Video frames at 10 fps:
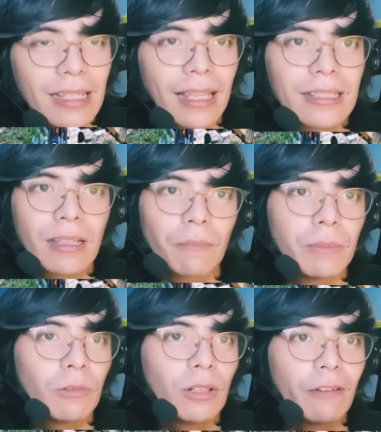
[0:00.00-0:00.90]
And some
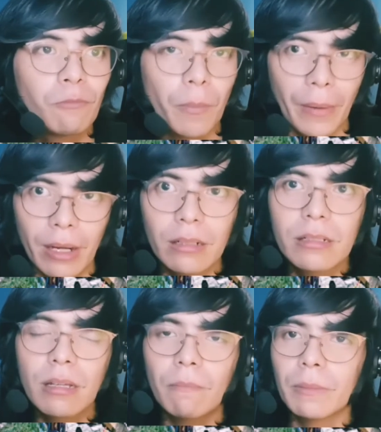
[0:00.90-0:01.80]
people have prepared,
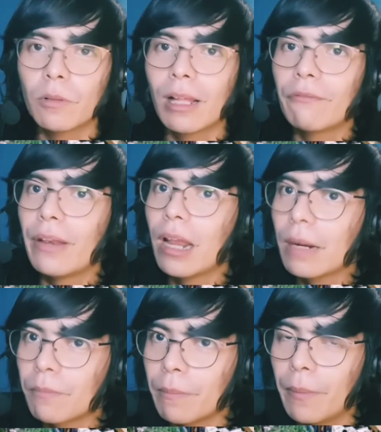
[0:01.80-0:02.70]
some people have
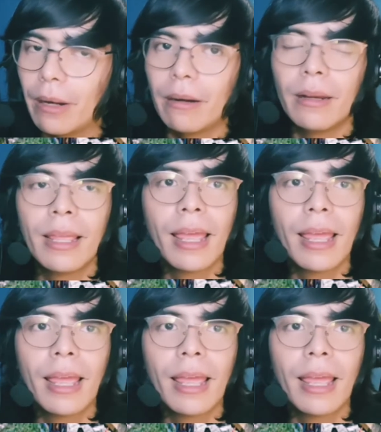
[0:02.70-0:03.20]
not prepared.